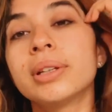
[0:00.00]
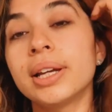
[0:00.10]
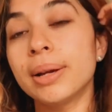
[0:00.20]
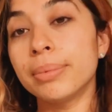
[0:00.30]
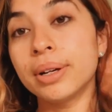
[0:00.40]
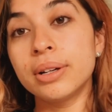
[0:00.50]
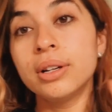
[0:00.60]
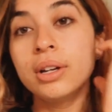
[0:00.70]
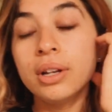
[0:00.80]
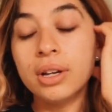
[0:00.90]
camera
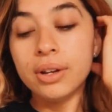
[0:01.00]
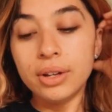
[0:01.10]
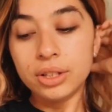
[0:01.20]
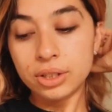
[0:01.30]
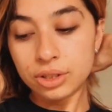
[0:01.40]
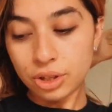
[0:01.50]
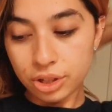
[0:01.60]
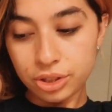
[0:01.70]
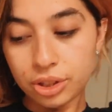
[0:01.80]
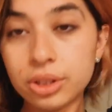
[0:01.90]

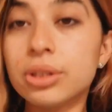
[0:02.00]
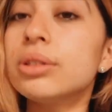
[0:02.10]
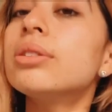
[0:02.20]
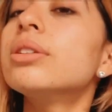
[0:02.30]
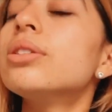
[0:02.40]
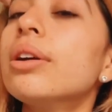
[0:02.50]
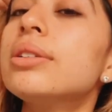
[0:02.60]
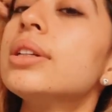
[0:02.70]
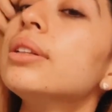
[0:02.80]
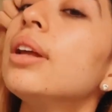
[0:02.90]
charger to start
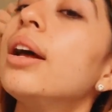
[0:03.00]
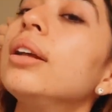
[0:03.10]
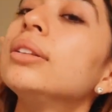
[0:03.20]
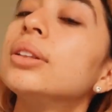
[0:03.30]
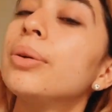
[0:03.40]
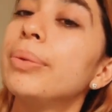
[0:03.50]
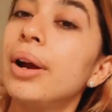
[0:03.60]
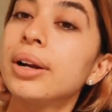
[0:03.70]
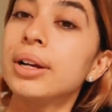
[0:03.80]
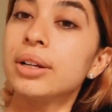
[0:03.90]
charging that. We
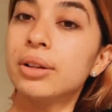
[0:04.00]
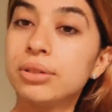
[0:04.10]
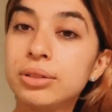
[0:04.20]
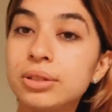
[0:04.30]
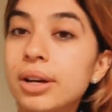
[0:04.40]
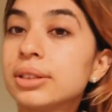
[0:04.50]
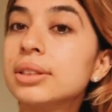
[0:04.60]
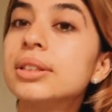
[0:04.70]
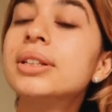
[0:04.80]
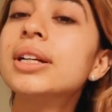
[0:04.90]
are going to go to
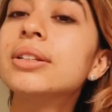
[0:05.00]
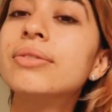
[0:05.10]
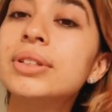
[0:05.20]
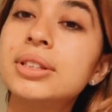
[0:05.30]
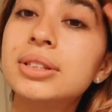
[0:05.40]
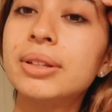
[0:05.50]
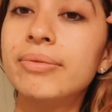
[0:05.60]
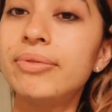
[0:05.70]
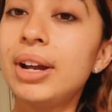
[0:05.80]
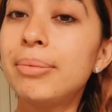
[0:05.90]
Stockton today to visit
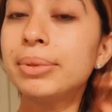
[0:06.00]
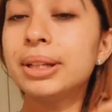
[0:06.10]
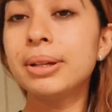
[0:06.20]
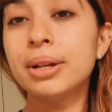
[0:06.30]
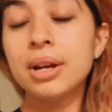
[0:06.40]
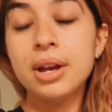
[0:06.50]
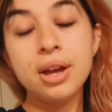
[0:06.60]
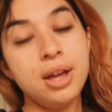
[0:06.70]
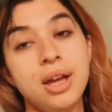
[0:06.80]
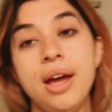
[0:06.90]
some family.
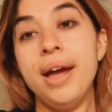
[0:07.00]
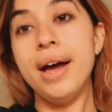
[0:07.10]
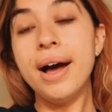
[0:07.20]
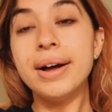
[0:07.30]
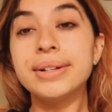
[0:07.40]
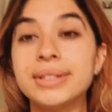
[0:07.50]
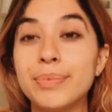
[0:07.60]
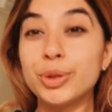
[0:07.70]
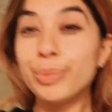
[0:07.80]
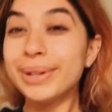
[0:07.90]
And
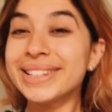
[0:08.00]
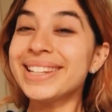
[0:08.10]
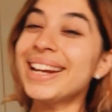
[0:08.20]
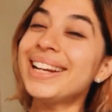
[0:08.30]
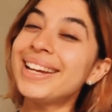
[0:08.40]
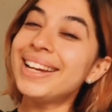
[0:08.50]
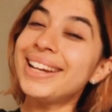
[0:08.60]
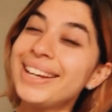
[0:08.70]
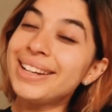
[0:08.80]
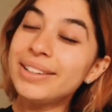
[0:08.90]
I'm super excited.